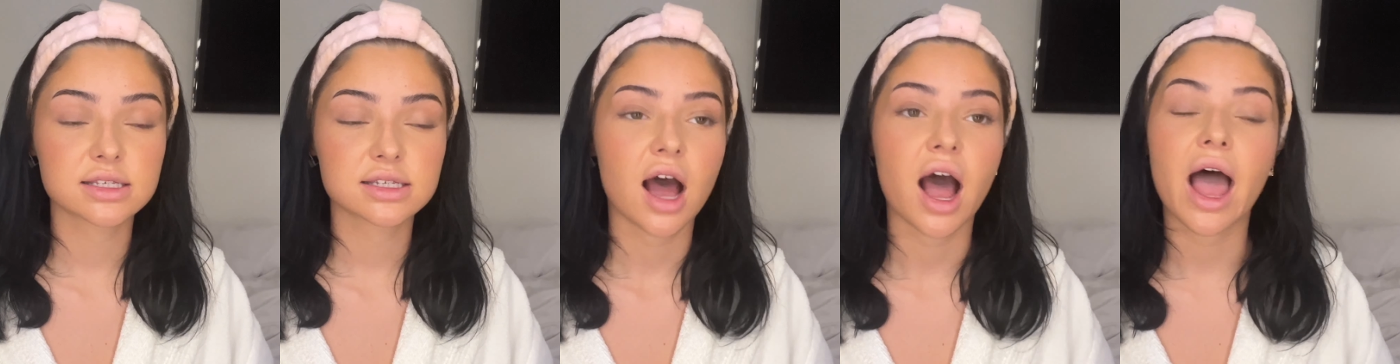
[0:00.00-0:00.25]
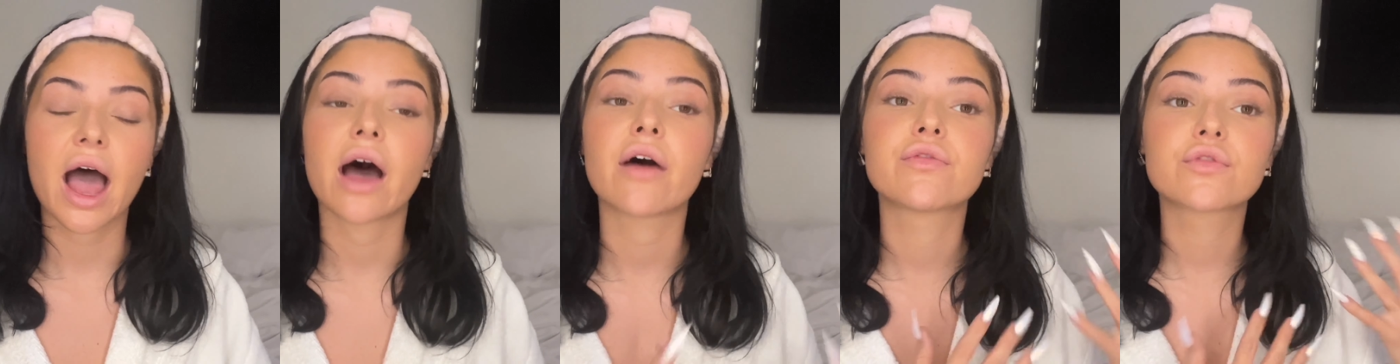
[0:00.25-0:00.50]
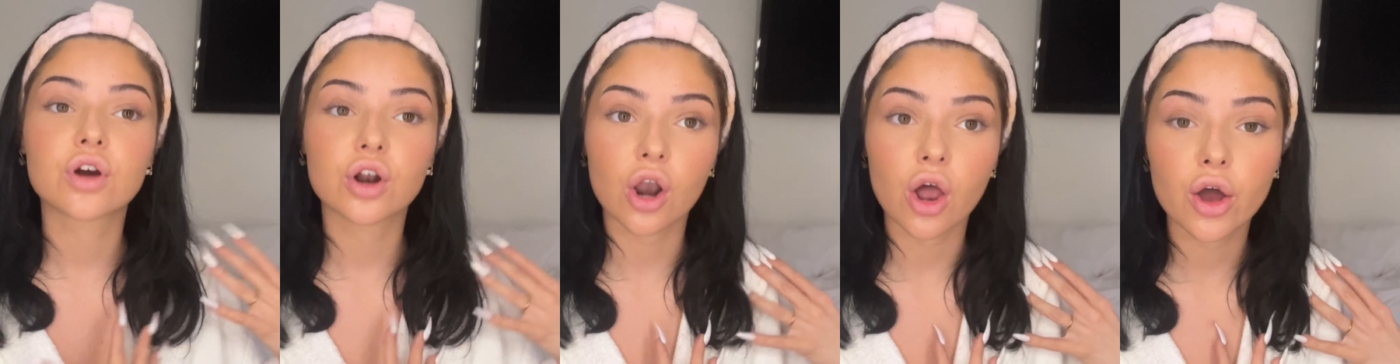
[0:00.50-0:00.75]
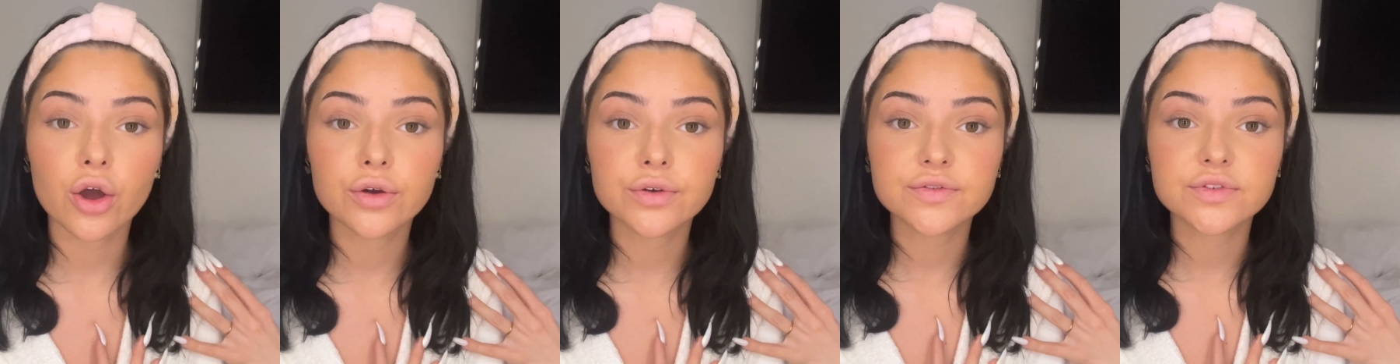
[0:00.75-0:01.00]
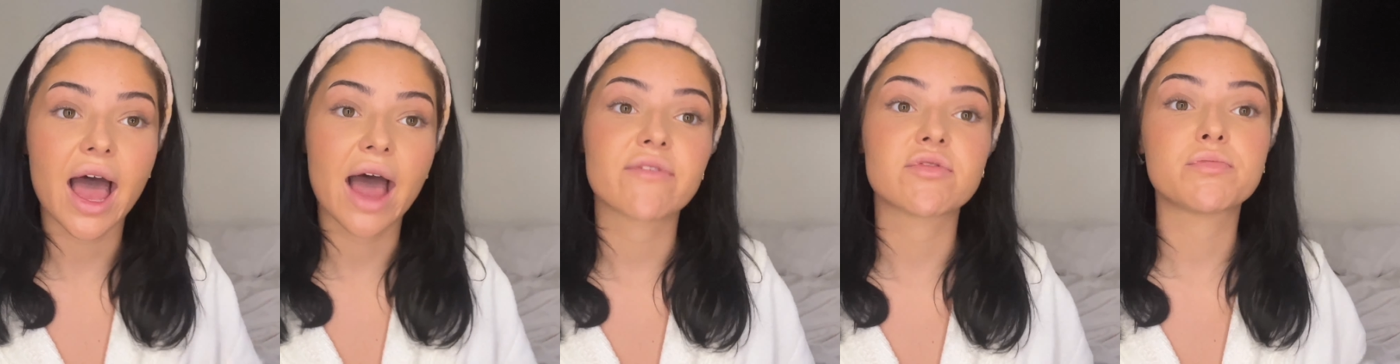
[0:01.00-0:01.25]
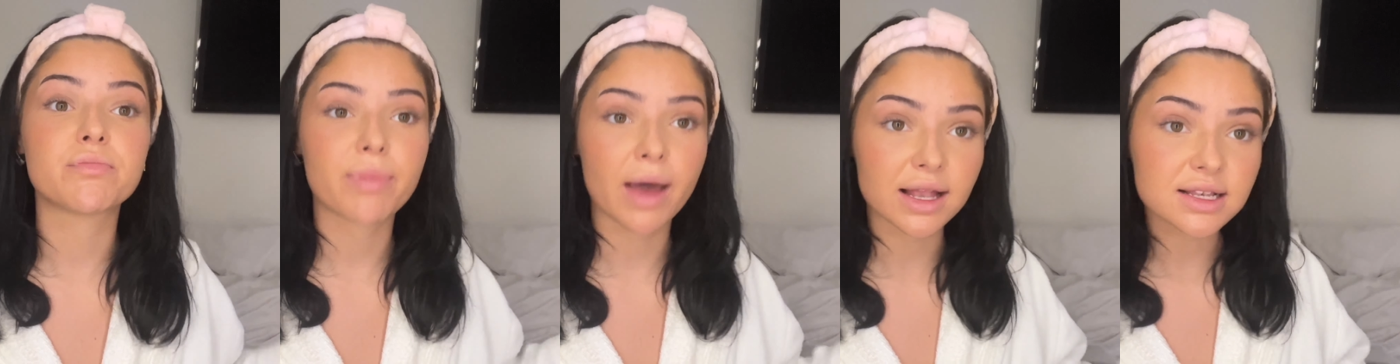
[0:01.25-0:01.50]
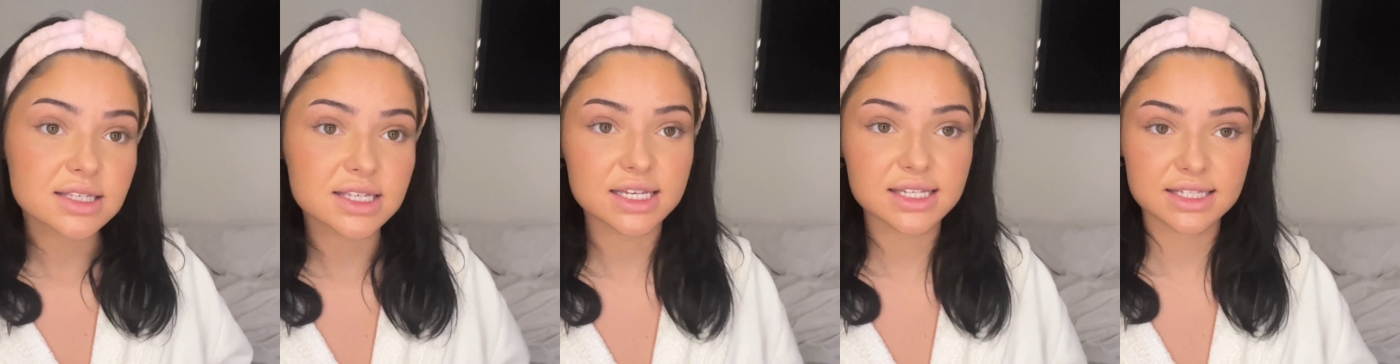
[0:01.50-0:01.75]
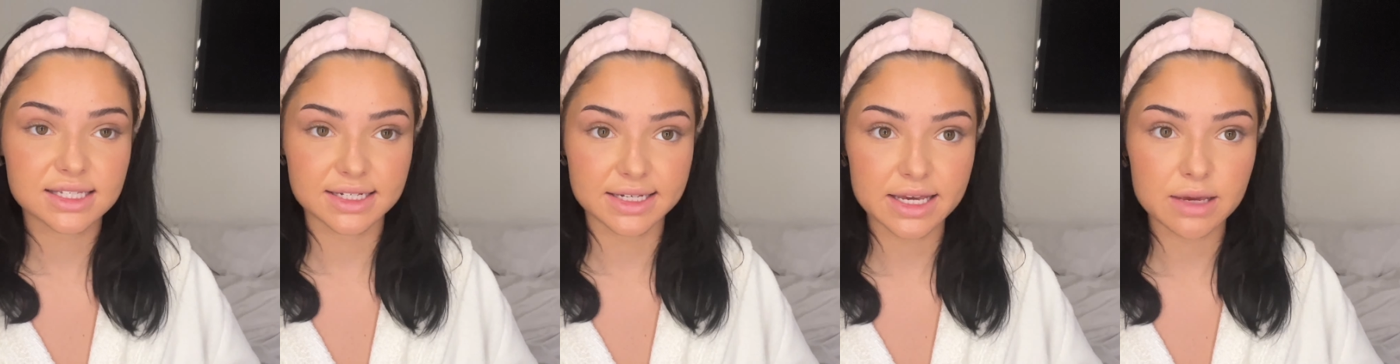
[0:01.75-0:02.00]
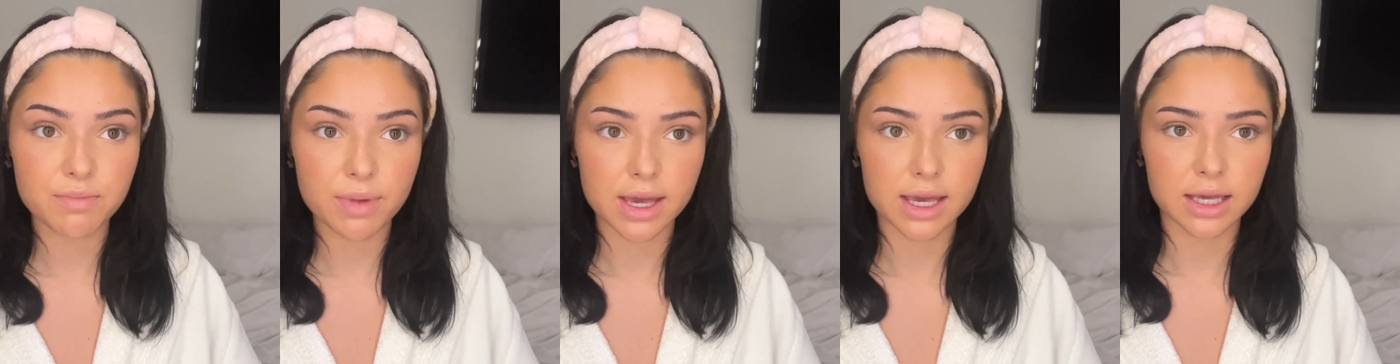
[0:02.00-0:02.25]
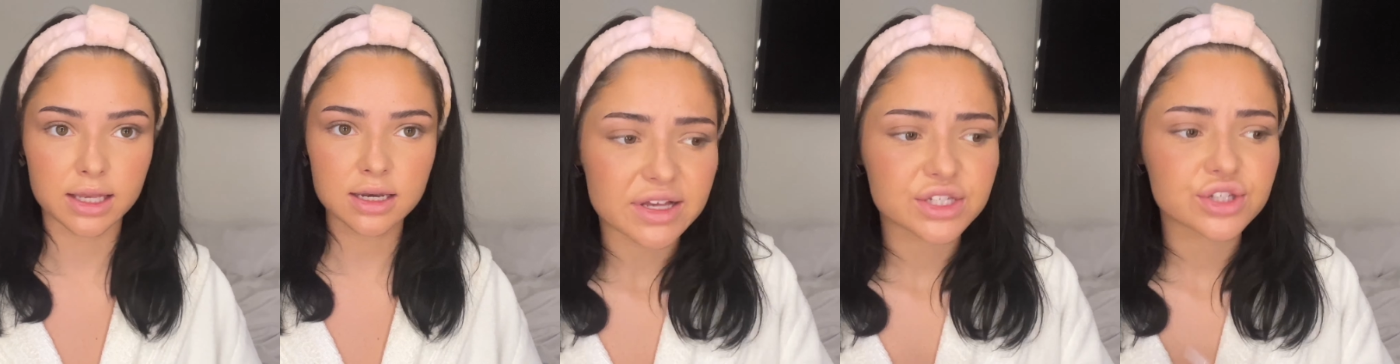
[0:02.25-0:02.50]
I have clothes, I have a bed to sleep in.